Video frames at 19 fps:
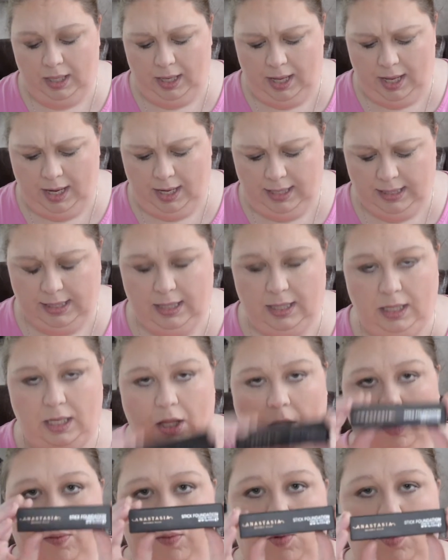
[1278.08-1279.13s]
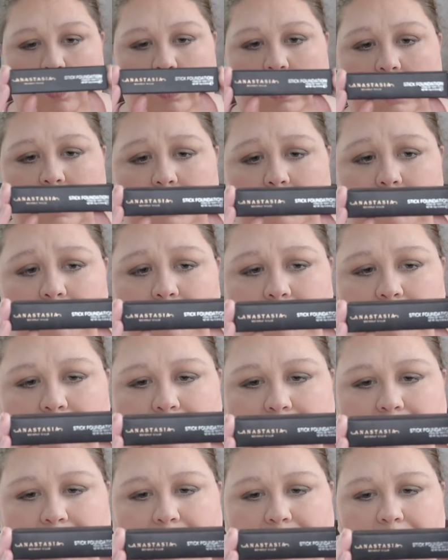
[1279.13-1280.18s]
And it's in the color porcelain.
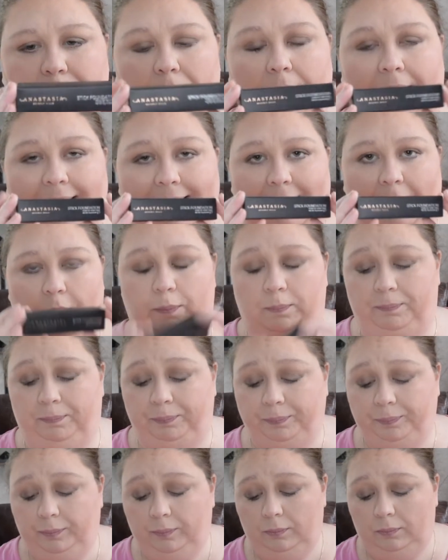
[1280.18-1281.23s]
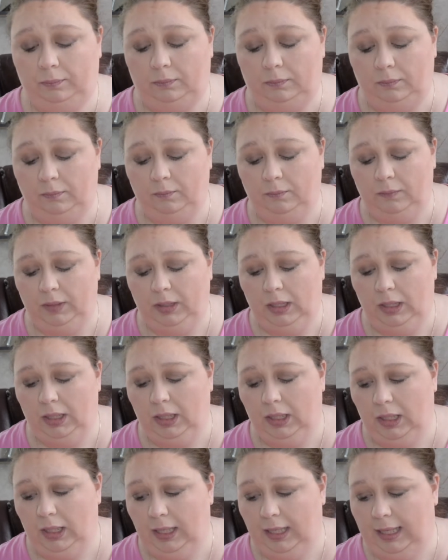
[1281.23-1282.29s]
Brand
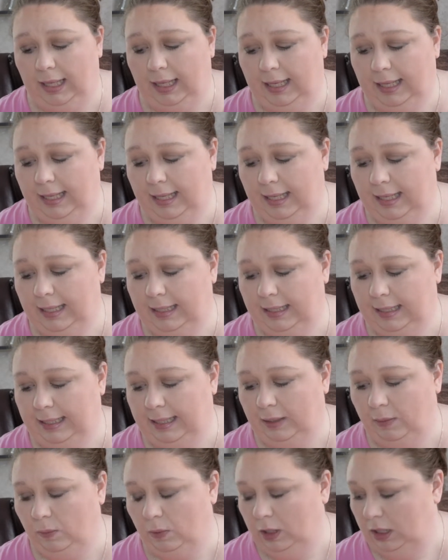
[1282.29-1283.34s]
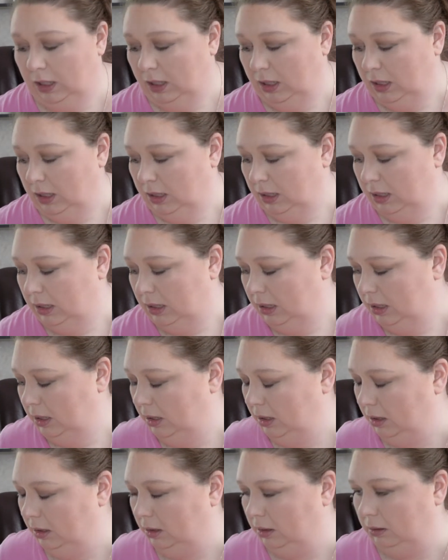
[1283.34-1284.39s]
new. And it was,
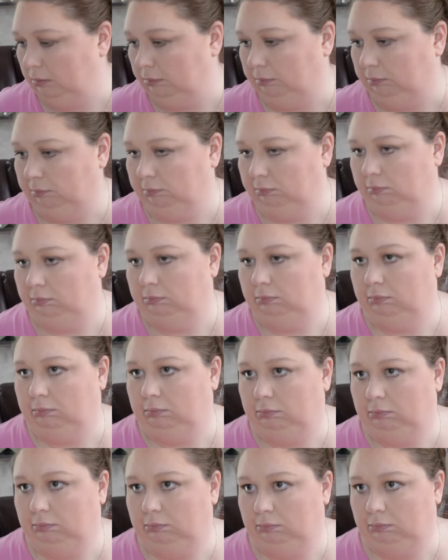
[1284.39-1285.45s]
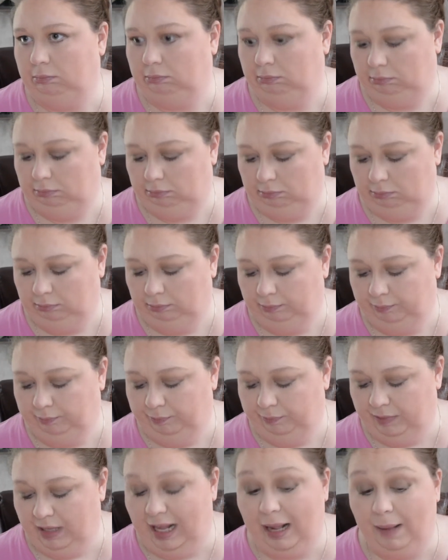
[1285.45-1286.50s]
and
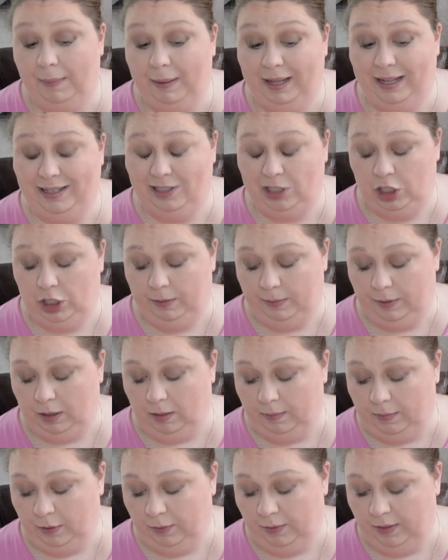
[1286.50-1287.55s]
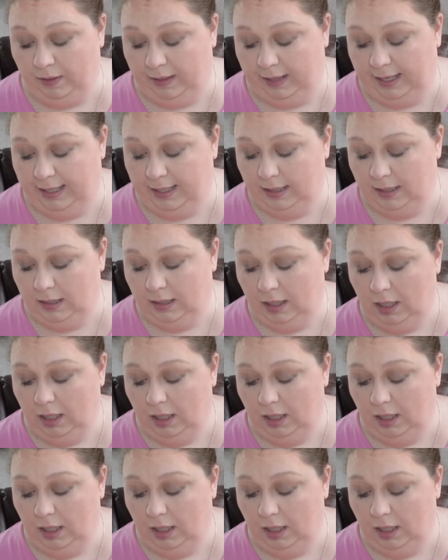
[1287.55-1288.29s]
I paid shipping on both of these.